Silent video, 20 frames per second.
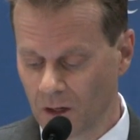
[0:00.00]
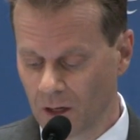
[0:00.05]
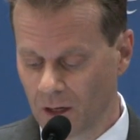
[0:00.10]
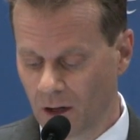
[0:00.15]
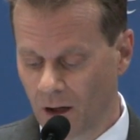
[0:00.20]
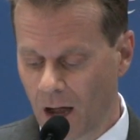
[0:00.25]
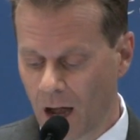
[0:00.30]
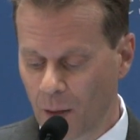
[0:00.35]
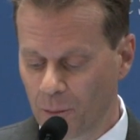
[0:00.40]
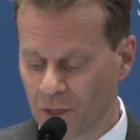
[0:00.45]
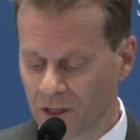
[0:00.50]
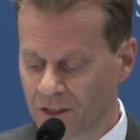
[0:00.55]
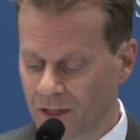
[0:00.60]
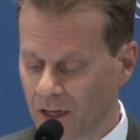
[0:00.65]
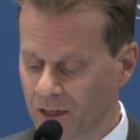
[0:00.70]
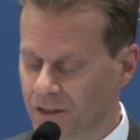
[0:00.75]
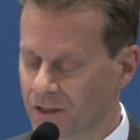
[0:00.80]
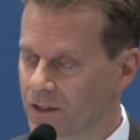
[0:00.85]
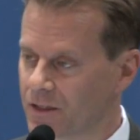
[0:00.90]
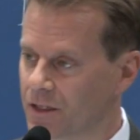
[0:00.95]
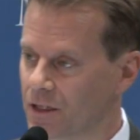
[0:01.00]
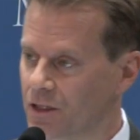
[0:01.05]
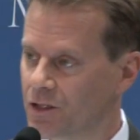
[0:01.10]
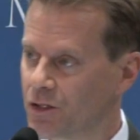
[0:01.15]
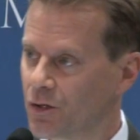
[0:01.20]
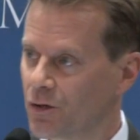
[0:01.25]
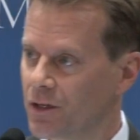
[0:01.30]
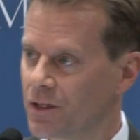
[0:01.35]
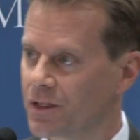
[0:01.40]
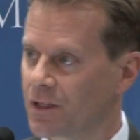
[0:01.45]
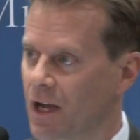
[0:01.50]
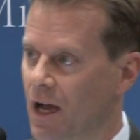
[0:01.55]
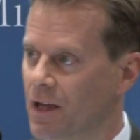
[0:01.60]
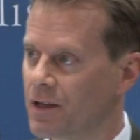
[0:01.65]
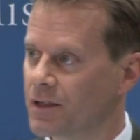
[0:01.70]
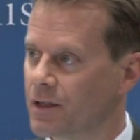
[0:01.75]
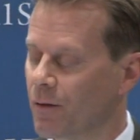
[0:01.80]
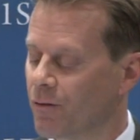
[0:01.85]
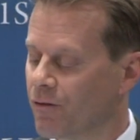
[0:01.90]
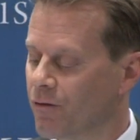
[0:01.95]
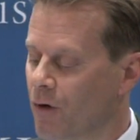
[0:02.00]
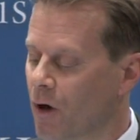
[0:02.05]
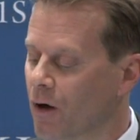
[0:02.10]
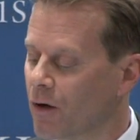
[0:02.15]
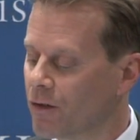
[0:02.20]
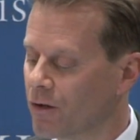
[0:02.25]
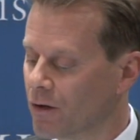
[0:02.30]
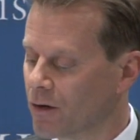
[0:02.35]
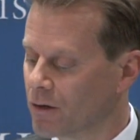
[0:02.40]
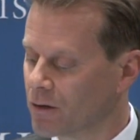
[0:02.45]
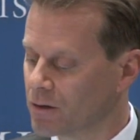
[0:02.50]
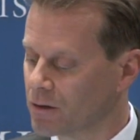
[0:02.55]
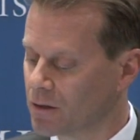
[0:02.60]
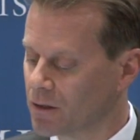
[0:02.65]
Now, Hoppe takes this insurance concept farther,